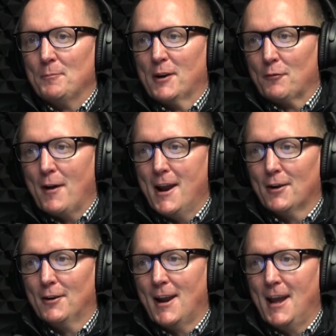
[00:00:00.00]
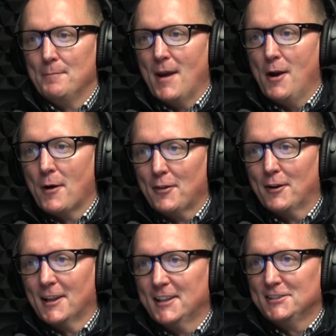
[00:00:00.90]
McGregor and
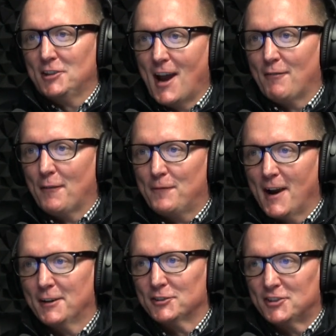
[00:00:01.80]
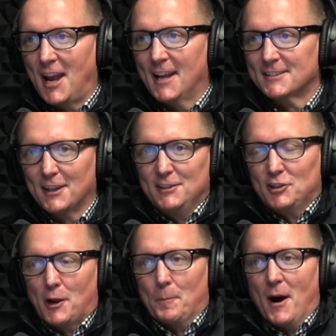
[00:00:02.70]
Mayweather. At least you have a fighter's chance. At least
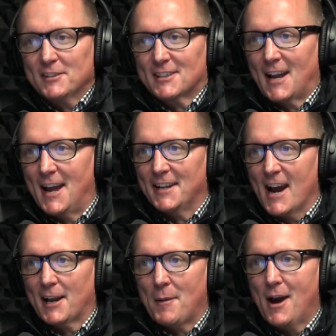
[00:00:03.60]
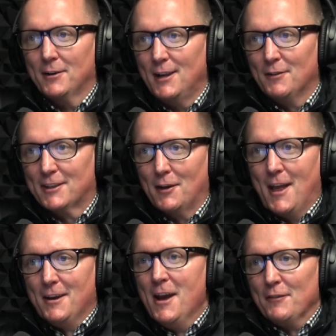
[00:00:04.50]
you can punch the guy and knock him out, even though
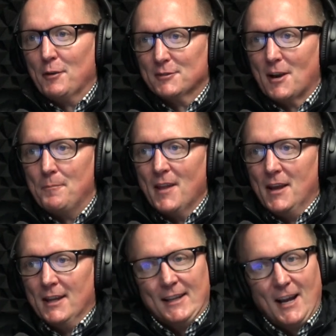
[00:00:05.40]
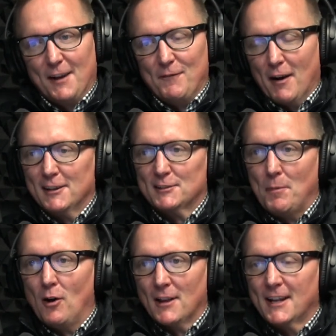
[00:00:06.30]
that, there was yes. a a very
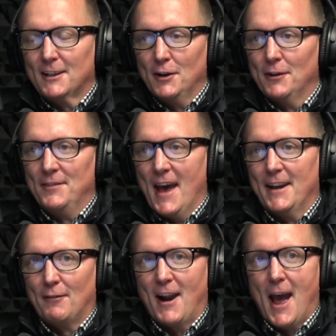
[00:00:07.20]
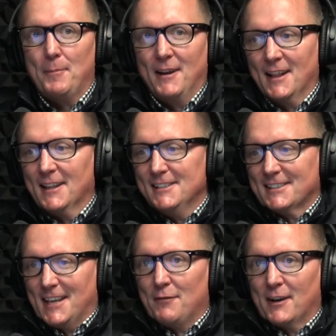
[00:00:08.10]
small likelihood of that ever happening. At
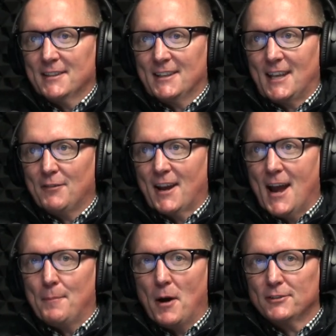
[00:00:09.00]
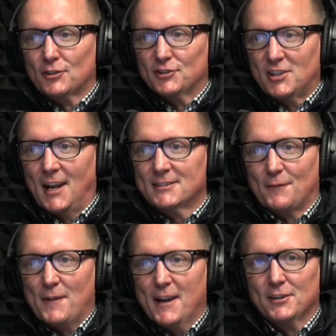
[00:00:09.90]
least give a give a guy a puncher's chance, a
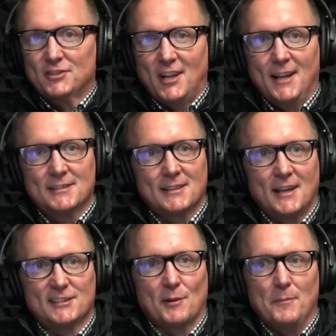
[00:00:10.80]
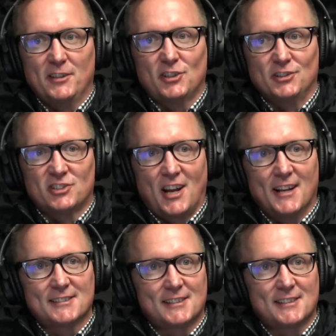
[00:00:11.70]
fighter's chance, a submission give, chance.